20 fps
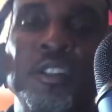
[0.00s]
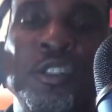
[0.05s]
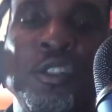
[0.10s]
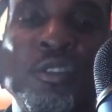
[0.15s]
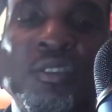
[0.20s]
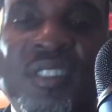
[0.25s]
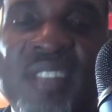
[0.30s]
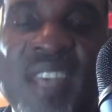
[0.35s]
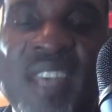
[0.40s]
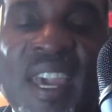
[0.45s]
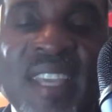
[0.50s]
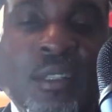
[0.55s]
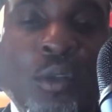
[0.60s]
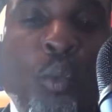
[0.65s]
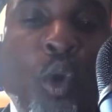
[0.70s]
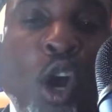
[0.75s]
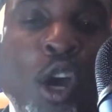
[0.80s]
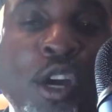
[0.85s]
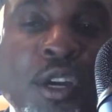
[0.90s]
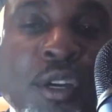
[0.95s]
the
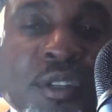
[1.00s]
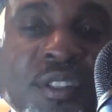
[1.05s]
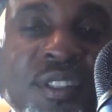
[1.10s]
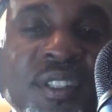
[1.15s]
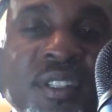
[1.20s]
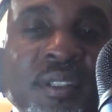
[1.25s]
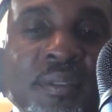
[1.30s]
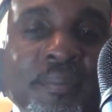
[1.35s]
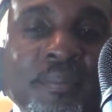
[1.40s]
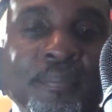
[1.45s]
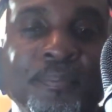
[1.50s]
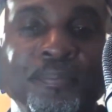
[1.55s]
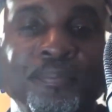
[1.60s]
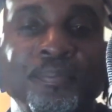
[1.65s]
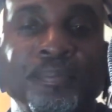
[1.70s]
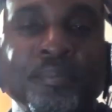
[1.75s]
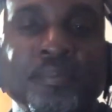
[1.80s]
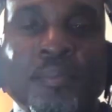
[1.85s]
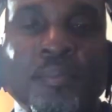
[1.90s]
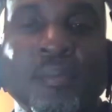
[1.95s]
words
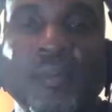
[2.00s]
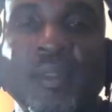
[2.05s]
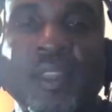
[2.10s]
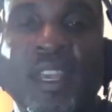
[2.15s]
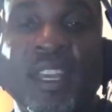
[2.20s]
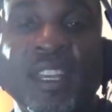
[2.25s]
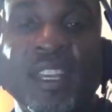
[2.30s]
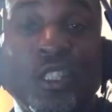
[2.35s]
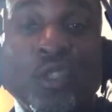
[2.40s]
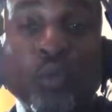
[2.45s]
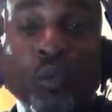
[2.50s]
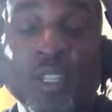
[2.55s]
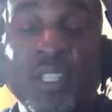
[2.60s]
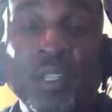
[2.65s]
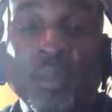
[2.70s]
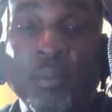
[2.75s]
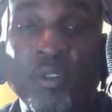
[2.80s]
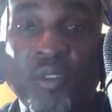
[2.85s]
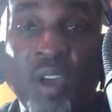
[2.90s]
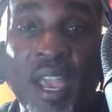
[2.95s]
and twist them
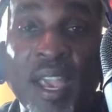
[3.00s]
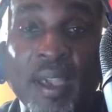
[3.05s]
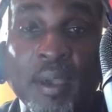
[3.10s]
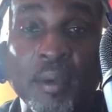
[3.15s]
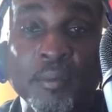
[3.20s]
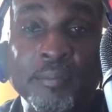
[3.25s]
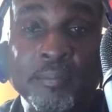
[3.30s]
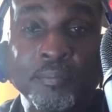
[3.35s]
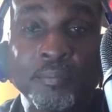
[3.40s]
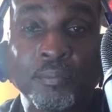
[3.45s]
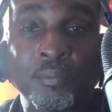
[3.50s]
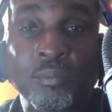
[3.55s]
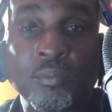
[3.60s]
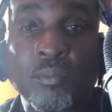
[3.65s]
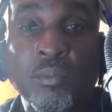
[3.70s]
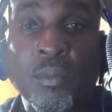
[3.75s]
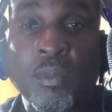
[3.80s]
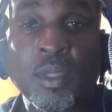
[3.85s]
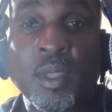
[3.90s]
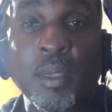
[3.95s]
around
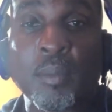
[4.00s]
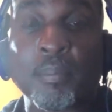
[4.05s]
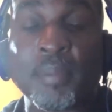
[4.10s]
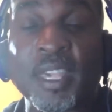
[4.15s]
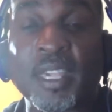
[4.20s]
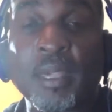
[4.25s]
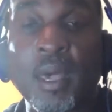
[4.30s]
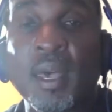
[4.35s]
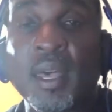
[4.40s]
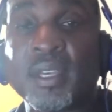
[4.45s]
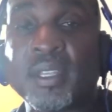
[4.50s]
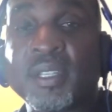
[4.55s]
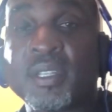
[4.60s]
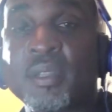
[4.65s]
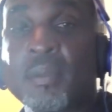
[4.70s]
because